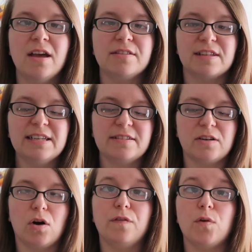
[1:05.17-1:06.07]
So let's
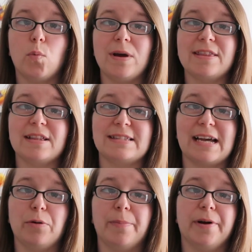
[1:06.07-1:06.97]
start off with
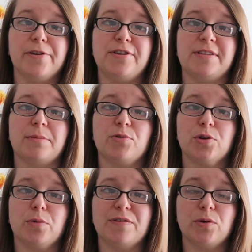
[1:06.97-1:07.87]
dowel perches. I'm
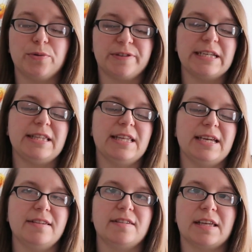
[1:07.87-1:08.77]
sure we've all seen
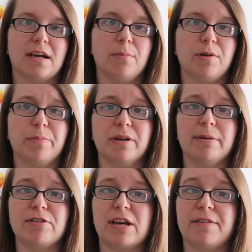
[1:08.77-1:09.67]
these. They come with pretty
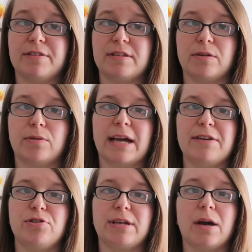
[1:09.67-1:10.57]
much every single
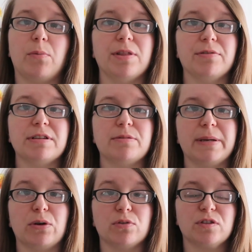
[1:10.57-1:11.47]
cage you get, whether it's
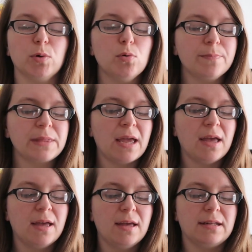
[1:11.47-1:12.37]
big or small.
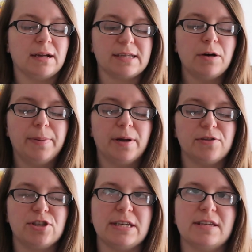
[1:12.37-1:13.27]
Now, dowel
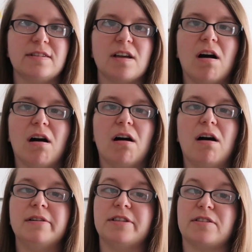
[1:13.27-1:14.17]
perches
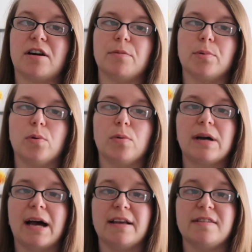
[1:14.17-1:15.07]
are
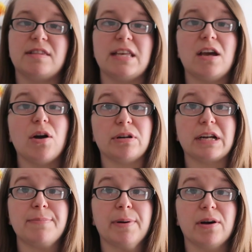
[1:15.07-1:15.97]
undesirable as the
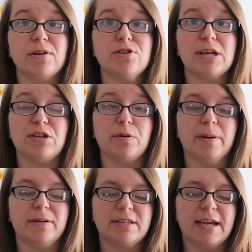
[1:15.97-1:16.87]
only perch in your
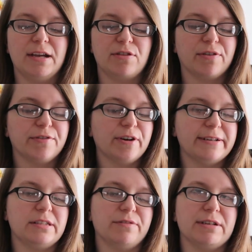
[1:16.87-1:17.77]
bird's cage for a
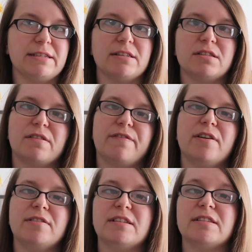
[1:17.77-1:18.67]
variety of reasons. The
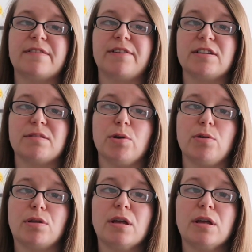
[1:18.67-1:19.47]
first is they're very smooth.